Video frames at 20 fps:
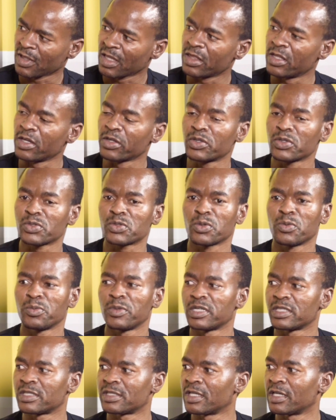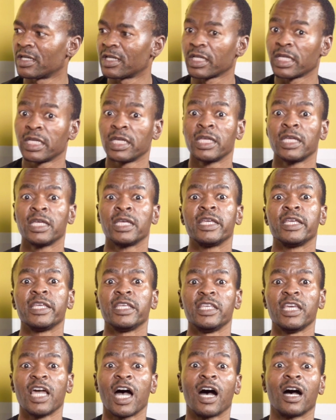Thank you so much, Harry.
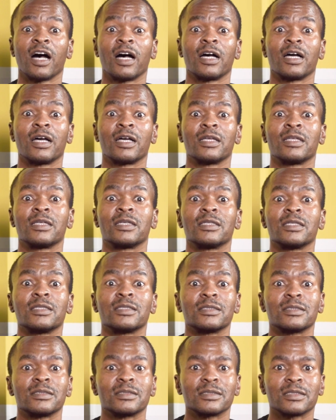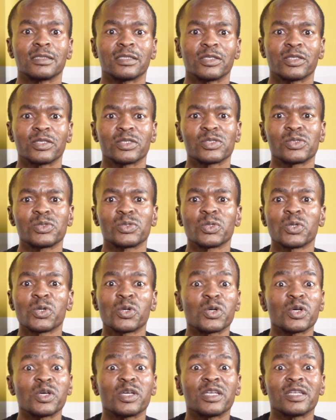Yeah.
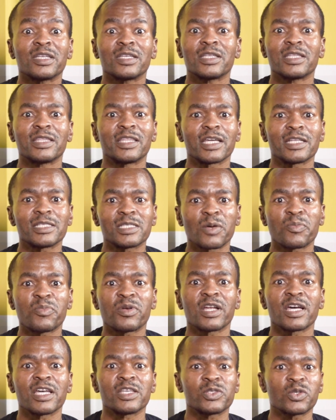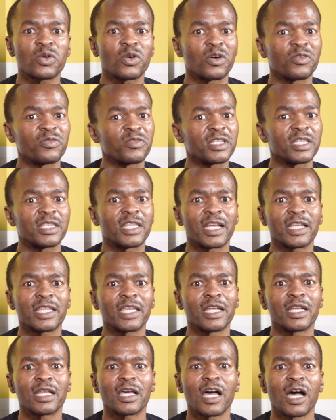So that surprise COVID that
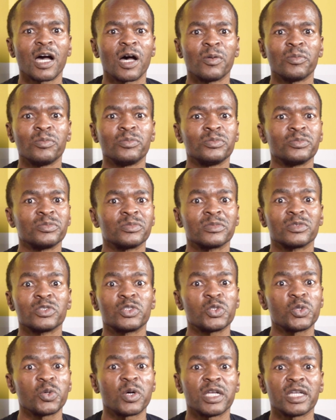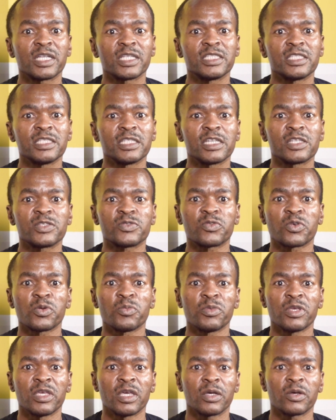can come 200 years
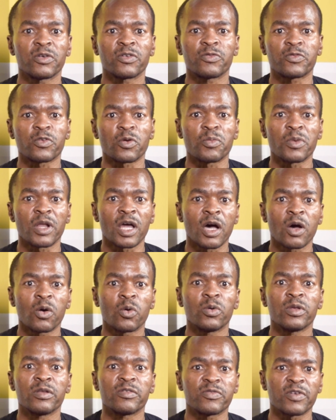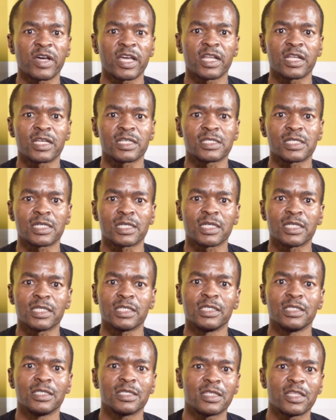from now will find us
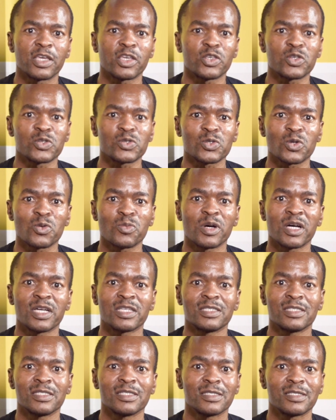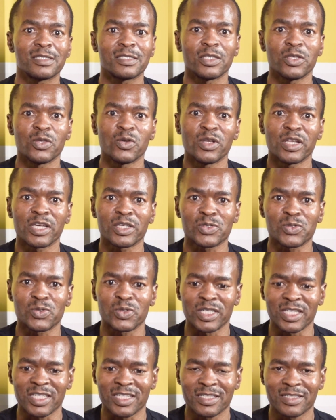ready. Thank you so much. See you next
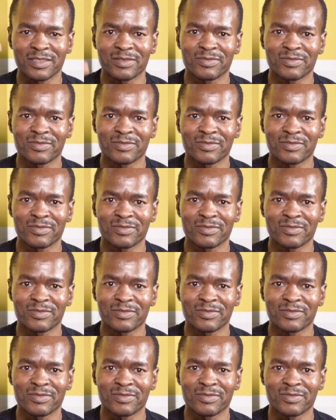week.